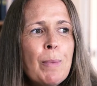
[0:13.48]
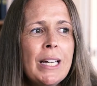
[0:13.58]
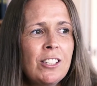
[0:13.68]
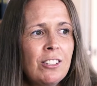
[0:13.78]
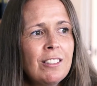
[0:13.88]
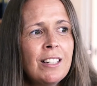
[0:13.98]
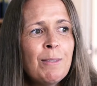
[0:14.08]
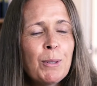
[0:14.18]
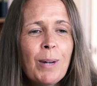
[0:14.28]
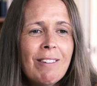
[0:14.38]
met John,
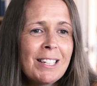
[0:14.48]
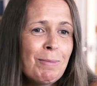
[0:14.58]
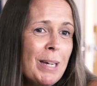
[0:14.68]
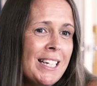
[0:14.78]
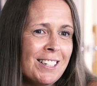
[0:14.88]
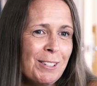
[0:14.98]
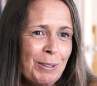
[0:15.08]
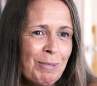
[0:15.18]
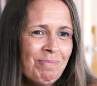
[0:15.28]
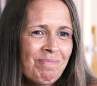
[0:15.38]
he was wearing
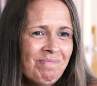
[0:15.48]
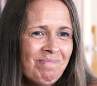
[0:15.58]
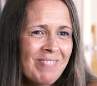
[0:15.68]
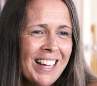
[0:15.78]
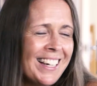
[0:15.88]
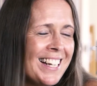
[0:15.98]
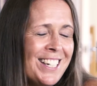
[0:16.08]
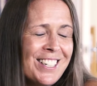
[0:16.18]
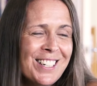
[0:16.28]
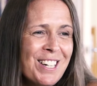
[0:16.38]
Speedos. he
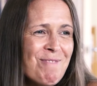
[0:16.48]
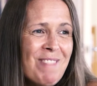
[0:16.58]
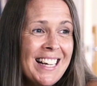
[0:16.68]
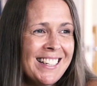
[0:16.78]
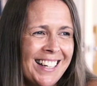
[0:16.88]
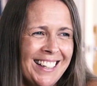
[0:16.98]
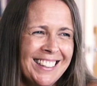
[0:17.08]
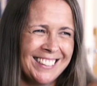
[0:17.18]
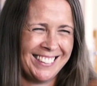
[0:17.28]
looked amazing.